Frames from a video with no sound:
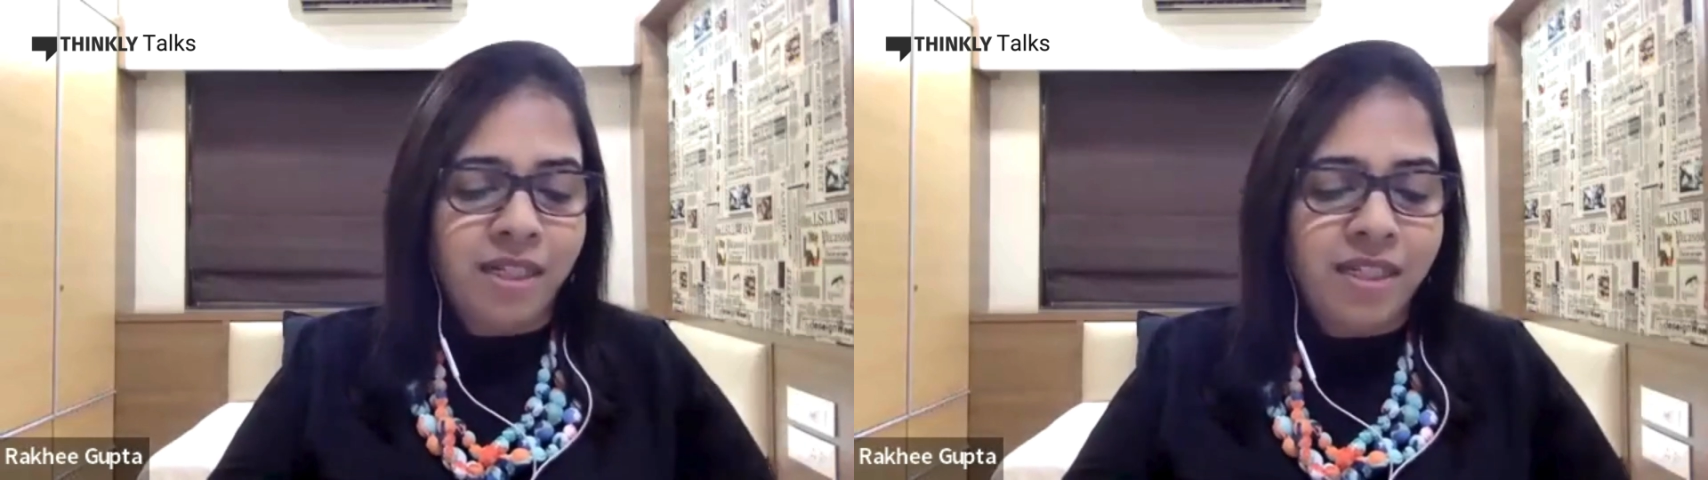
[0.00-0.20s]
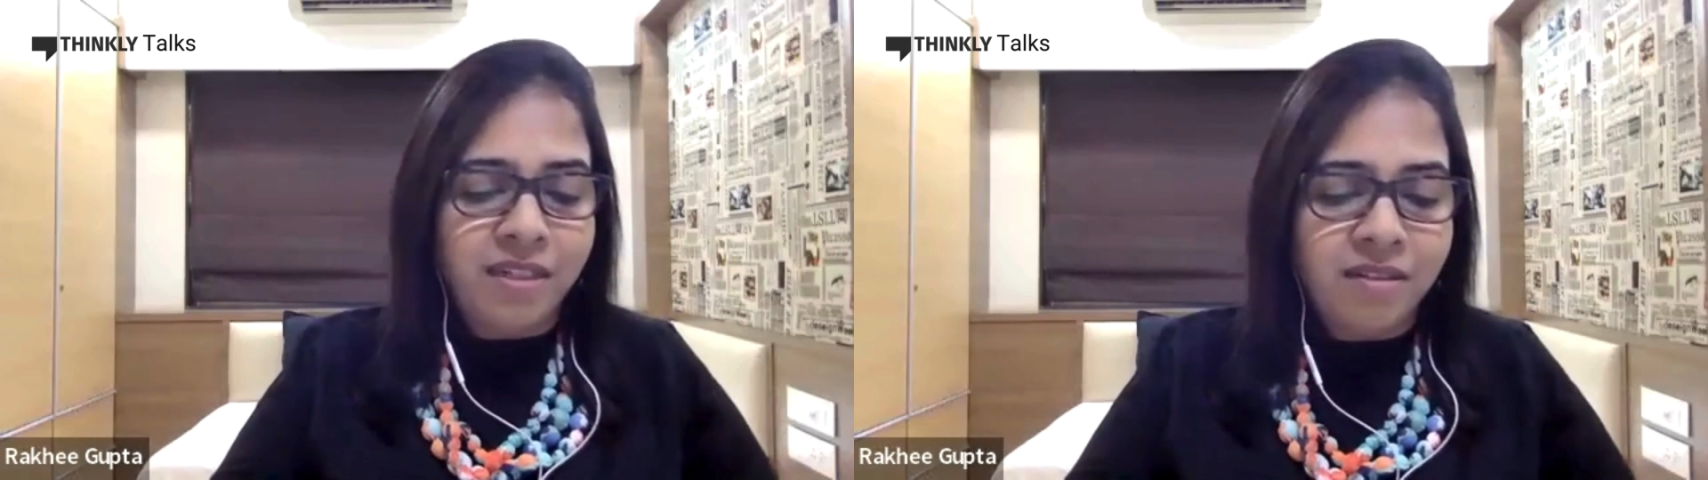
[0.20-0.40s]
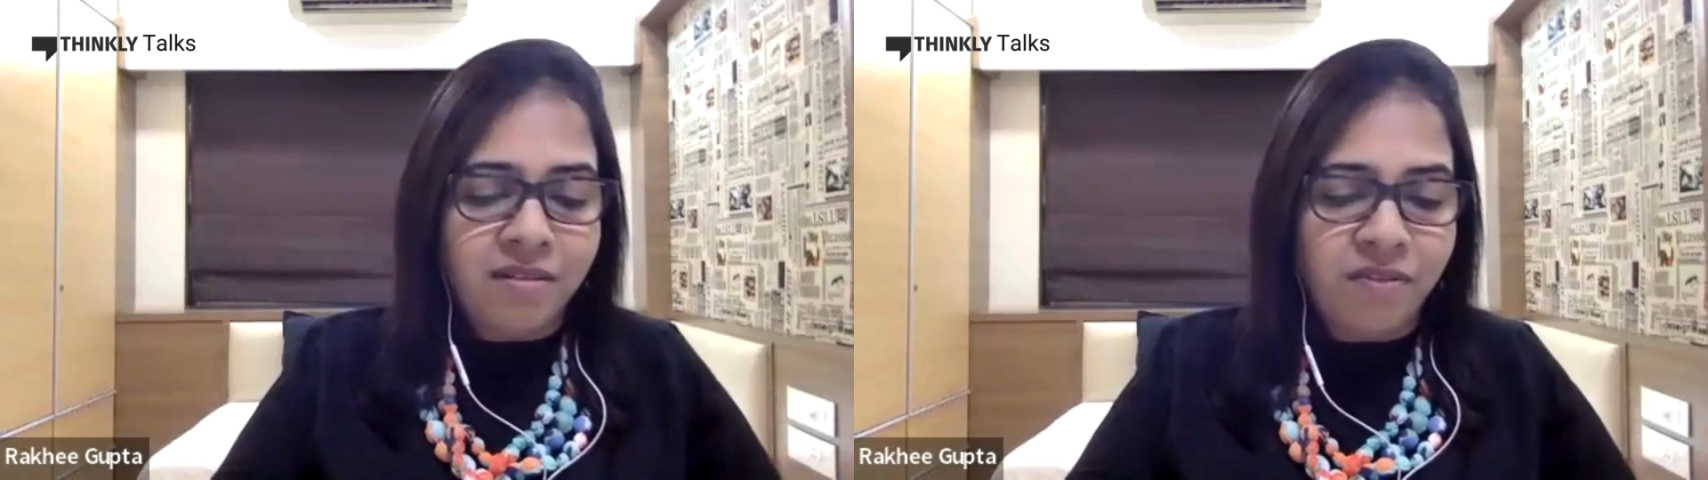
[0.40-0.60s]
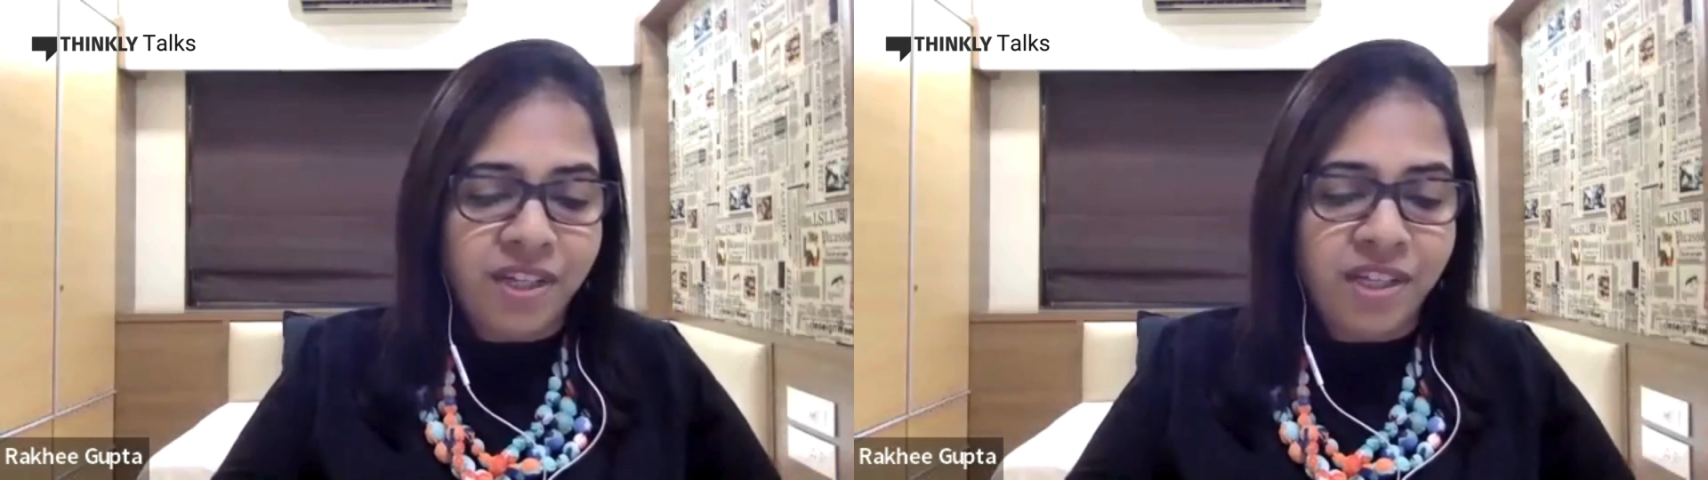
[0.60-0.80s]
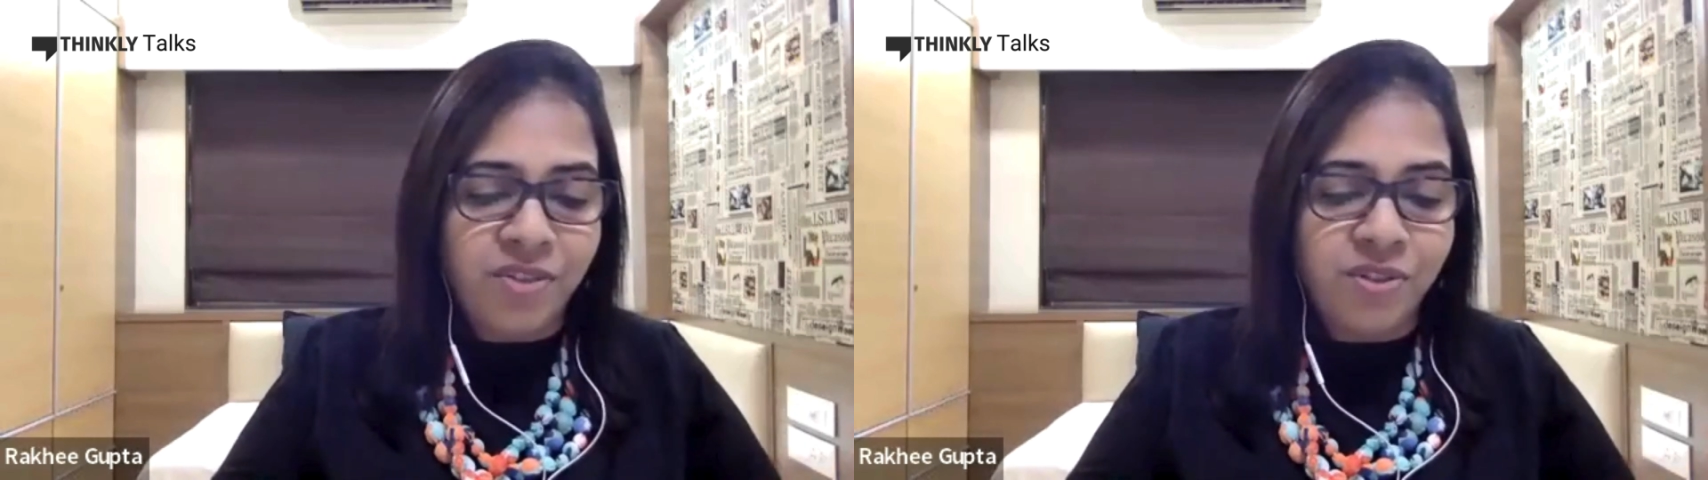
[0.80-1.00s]
etiquette
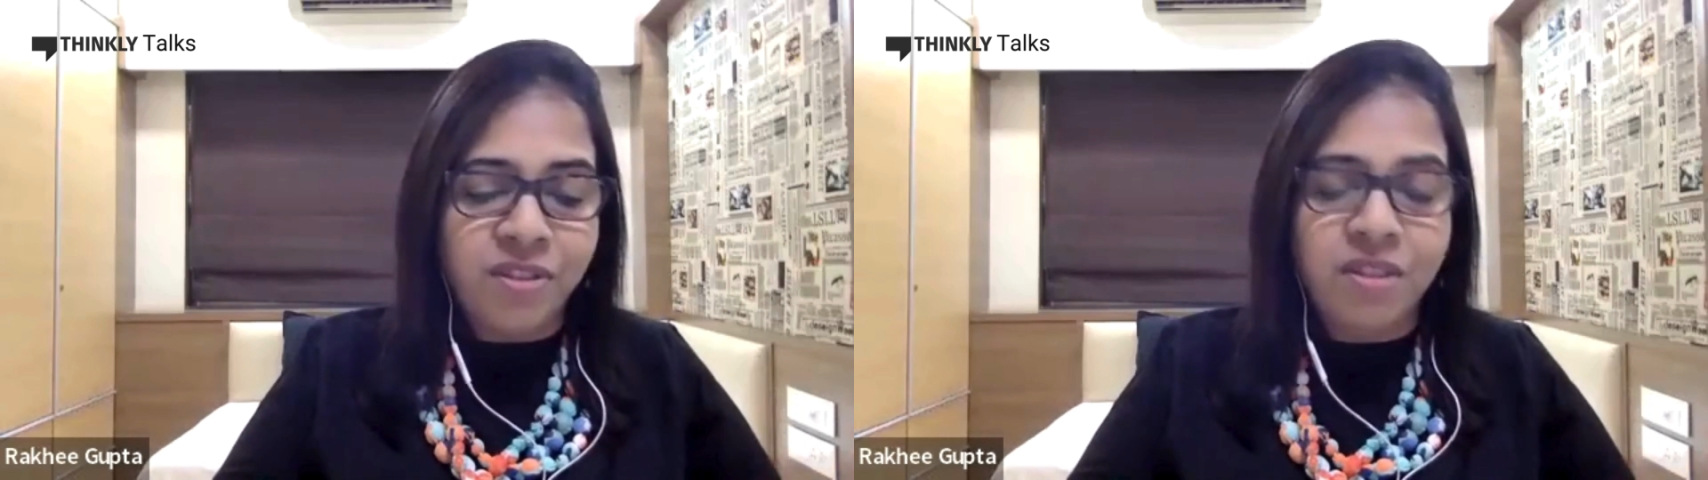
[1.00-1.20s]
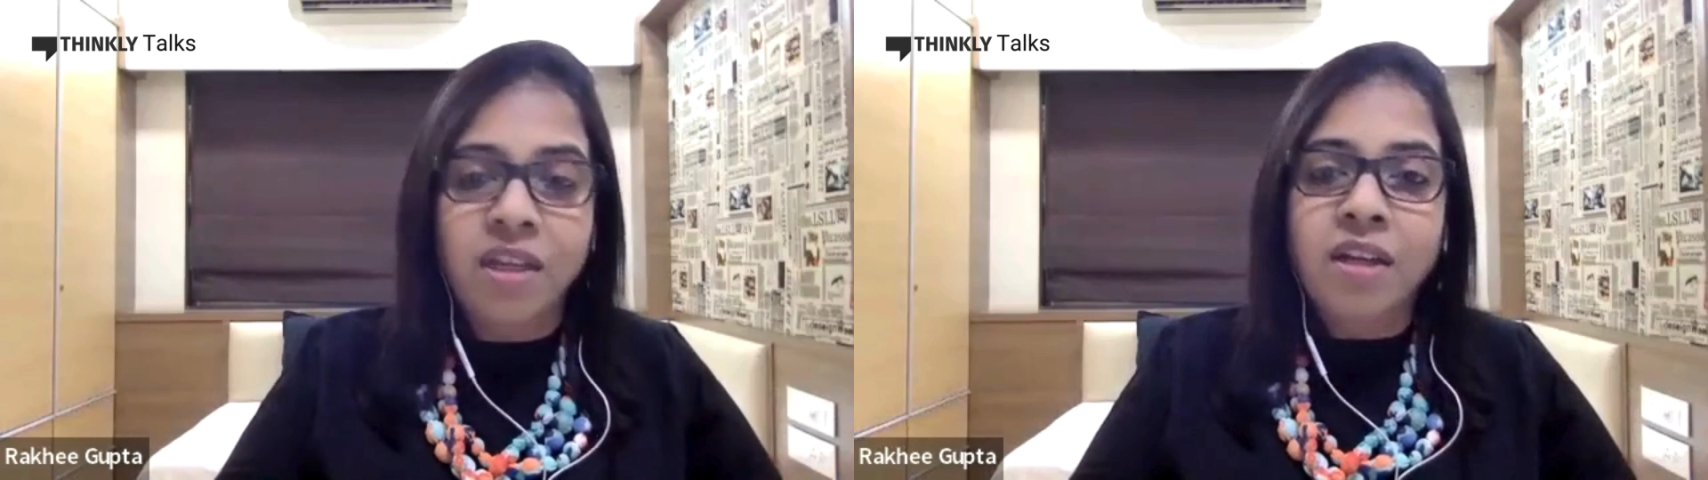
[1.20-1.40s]
certifications.